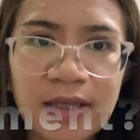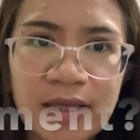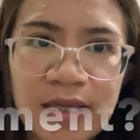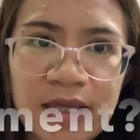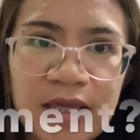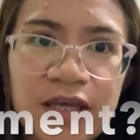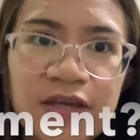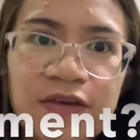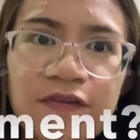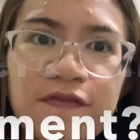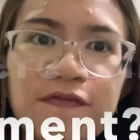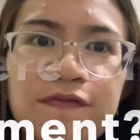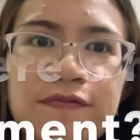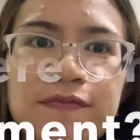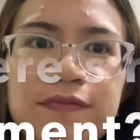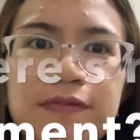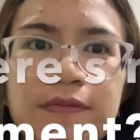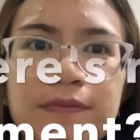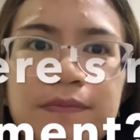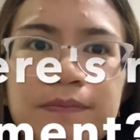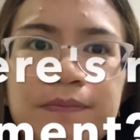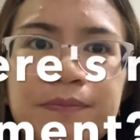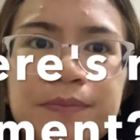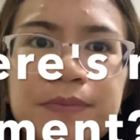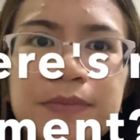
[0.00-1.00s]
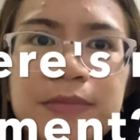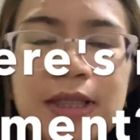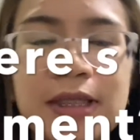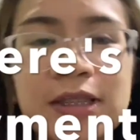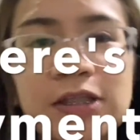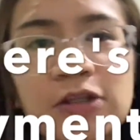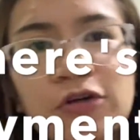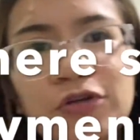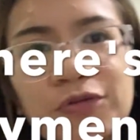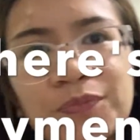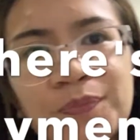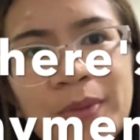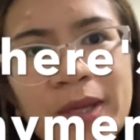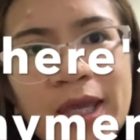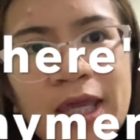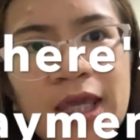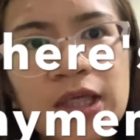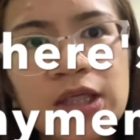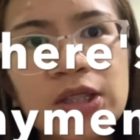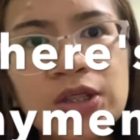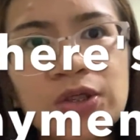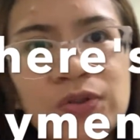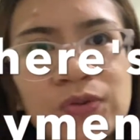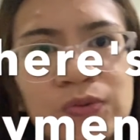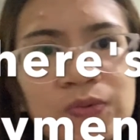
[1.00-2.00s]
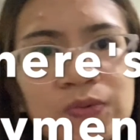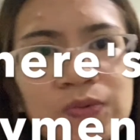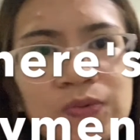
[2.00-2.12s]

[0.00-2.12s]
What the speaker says: if they don't pay you?